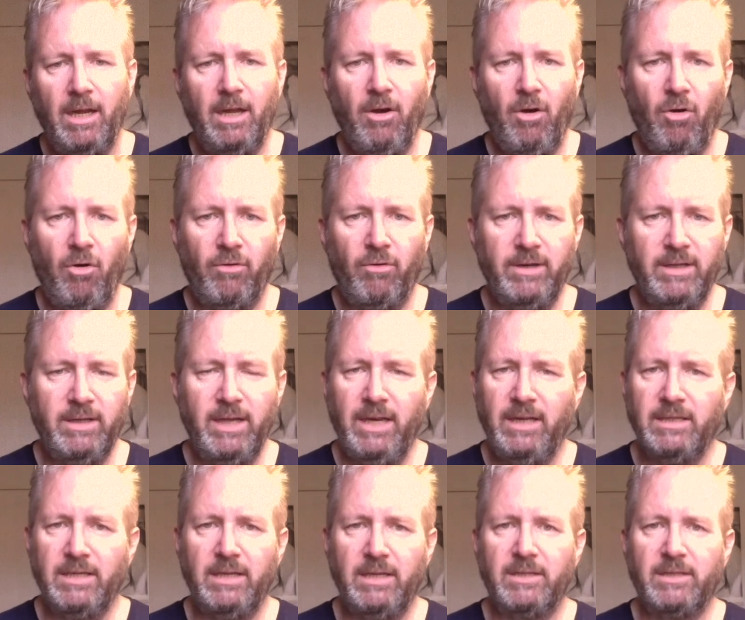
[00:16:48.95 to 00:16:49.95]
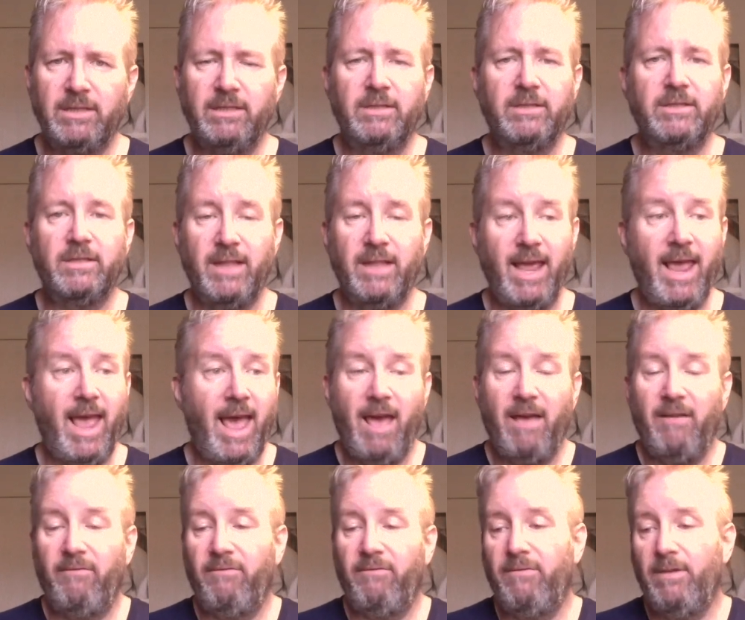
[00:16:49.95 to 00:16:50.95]
or in these instances they
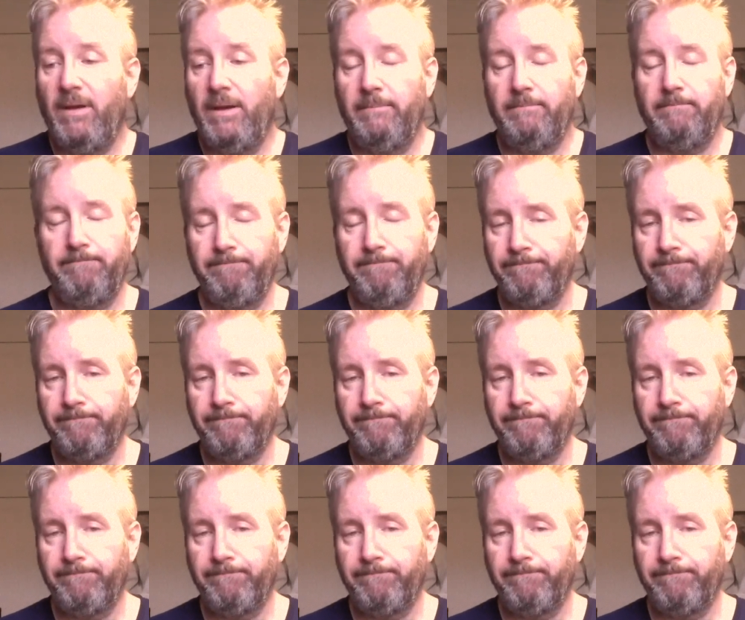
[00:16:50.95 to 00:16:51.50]
have um,